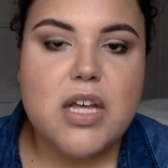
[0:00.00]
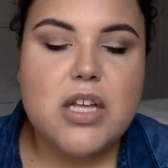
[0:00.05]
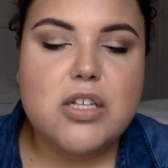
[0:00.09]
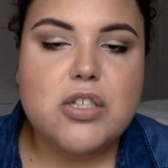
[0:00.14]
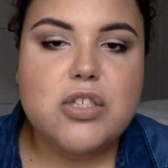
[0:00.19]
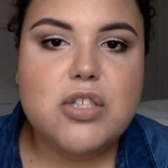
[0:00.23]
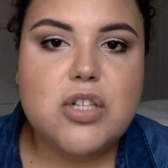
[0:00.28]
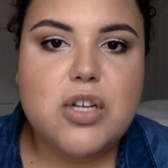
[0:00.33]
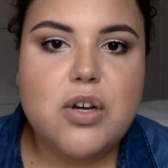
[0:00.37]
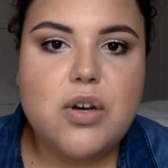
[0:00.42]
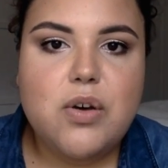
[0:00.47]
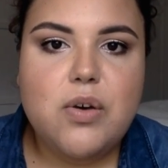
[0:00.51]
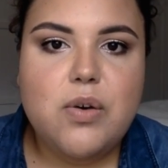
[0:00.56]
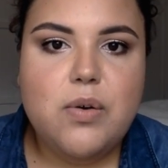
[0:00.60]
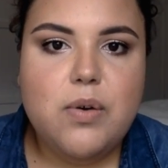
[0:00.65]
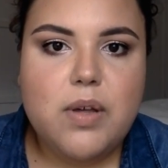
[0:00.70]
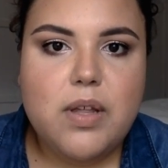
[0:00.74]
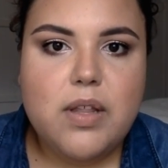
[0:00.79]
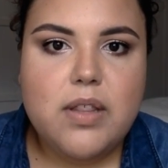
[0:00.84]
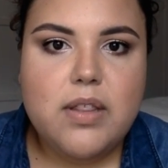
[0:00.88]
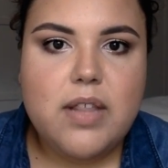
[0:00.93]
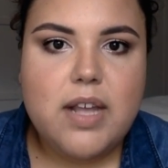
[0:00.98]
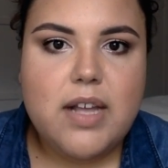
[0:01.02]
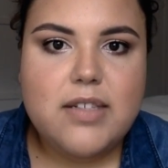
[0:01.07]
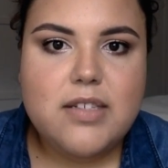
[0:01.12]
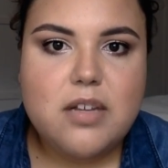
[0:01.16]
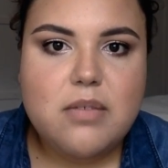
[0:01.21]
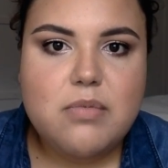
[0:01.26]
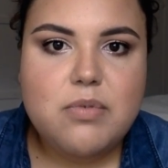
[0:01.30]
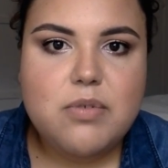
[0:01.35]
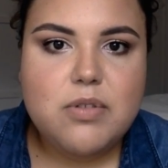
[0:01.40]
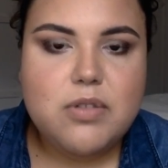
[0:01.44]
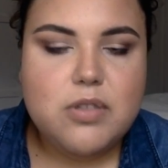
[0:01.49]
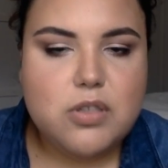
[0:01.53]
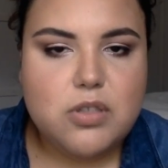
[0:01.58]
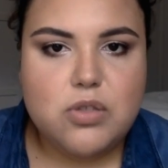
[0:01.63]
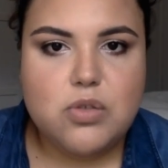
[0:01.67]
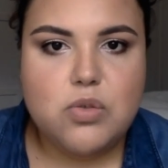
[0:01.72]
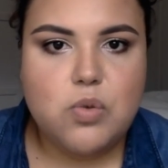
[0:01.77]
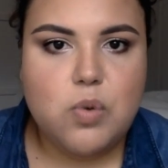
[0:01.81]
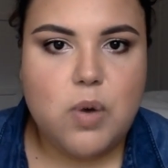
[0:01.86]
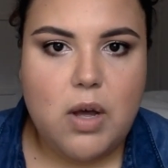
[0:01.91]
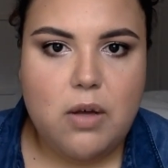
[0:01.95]
So that's almost
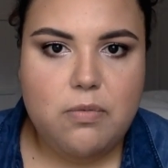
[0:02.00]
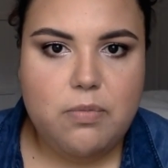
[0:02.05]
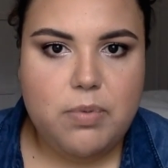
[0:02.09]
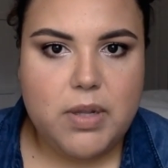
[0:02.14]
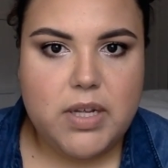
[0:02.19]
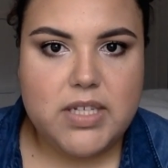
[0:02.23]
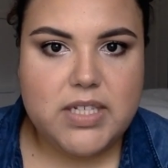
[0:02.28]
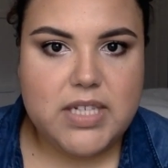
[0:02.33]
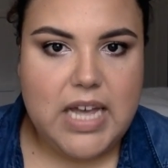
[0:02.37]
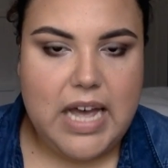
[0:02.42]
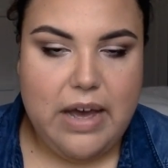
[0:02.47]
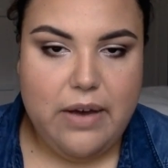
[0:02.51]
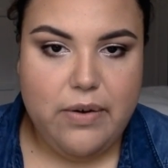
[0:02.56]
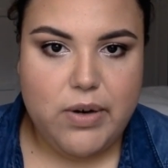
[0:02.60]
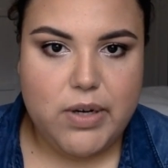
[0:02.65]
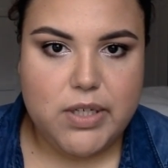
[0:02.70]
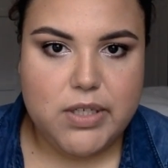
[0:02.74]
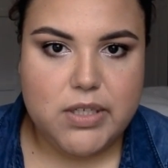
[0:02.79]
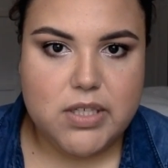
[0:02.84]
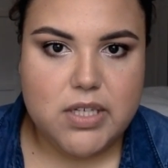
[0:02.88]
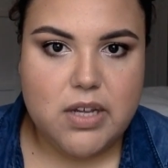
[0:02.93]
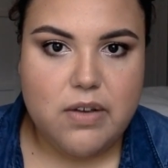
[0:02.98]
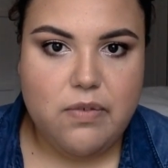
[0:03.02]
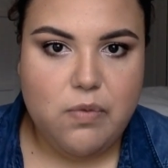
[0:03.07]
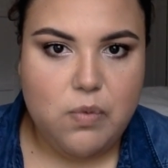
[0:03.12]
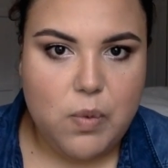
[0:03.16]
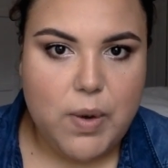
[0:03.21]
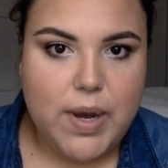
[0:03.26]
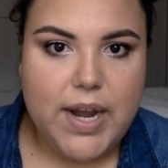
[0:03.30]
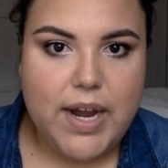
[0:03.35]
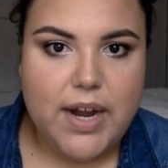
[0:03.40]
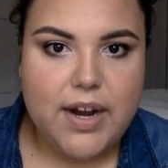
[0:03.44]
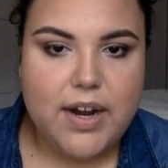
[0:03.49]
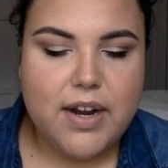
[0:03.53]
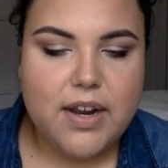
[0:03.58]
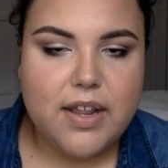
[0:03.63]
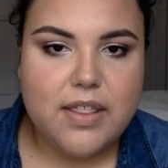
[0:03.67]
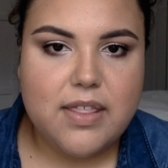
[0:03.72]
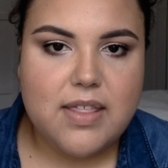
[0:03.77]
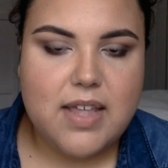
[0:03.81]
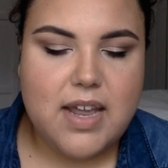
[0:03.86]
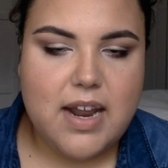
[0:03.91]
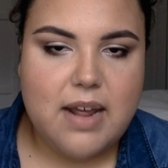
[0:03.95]
12 plus hours of wear
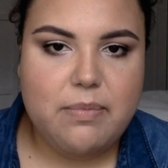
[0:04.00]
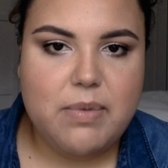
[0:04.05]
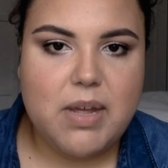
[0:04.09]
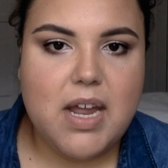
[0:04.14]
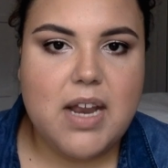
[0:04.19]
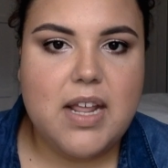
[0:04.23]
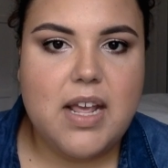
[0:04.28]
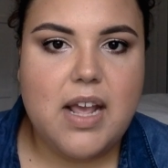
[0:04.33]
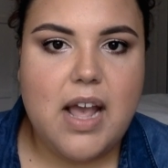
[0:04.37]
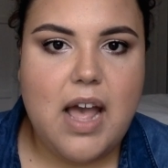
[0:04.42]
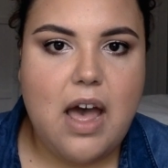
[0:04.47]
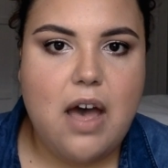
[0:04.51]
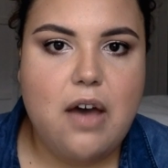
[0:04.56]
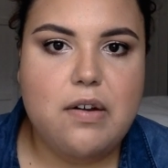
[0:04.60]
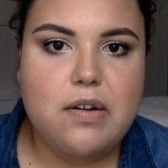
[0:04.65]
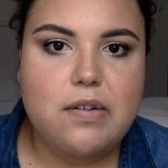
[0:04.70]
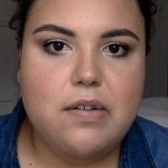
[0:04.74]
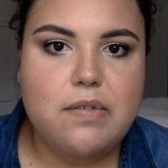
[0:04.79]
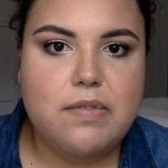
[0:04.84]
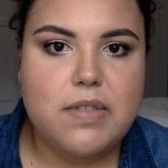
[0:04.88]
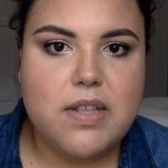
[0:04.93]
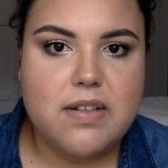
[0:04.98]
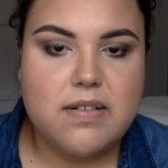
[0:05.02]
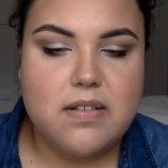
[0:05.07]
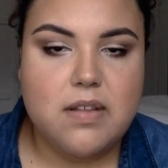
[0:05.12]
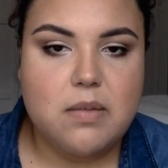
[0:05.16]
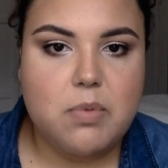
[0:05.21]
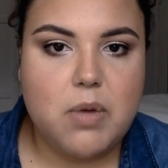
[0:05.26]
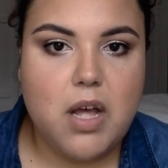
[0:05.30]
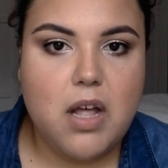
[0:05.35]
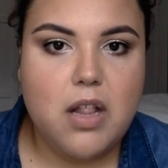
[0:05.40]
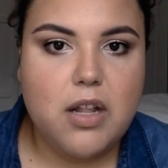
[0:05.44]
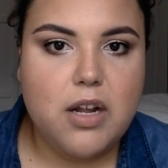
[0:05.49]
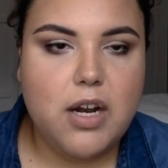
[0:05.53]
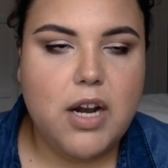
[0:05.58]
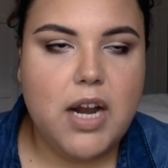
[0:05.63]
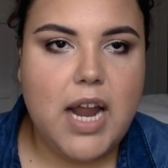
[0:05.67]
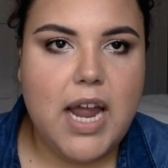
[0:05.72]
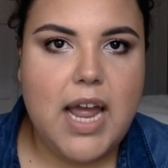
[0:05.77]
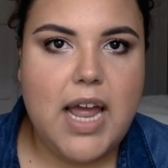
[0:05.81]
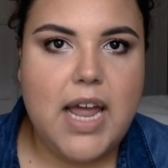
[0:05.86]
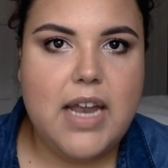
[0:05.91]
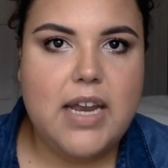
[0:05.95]
that I'm getting out of this lip color,
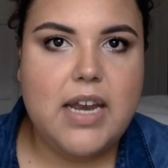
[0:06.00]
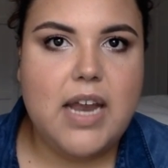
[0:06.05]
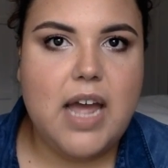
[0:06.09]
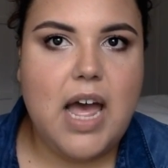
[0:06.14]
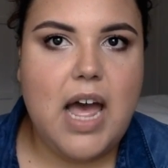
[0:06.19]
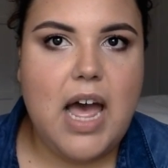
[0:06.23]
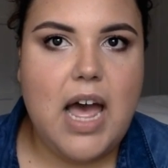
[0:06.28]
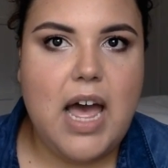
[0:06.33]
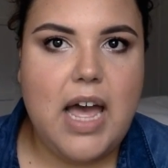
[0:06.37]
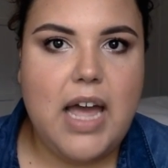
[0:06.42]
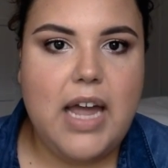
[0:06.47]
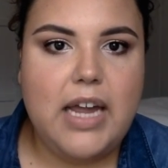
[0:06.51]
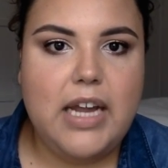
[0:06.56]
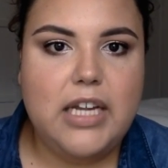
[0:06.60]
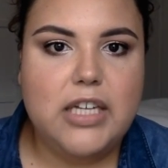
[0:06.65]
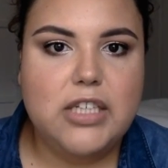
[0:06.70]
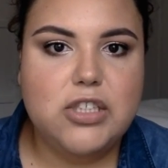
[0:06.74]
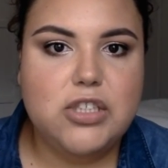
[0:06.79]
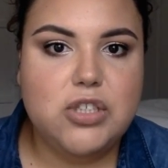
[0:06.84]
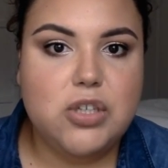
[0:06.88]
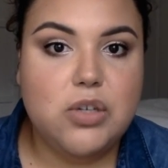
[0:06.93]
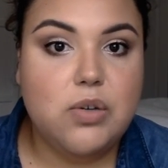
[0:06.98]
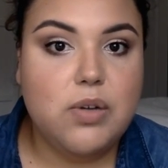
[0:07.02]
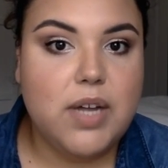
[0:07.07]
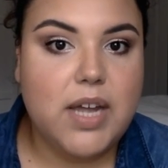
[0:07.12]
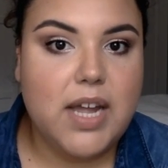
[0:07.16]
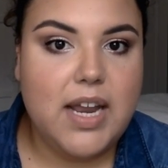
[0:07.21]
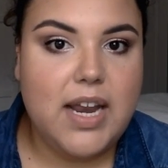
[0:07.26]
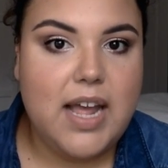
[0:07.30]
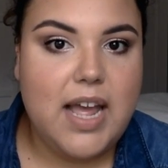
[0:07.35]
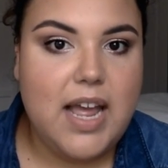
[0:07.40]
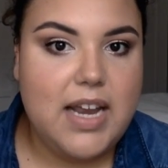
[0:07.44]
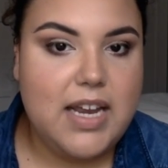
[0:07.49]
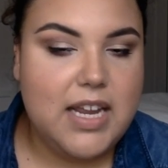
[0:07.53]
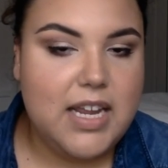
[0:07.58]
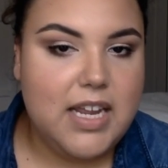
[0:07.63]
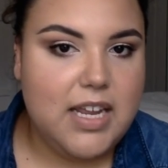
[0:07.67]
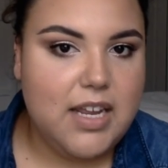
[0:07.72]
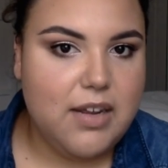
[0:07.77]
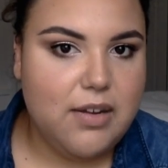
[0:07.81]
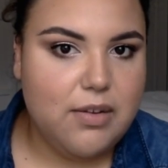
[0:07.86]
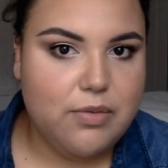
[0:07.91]
and I don't get any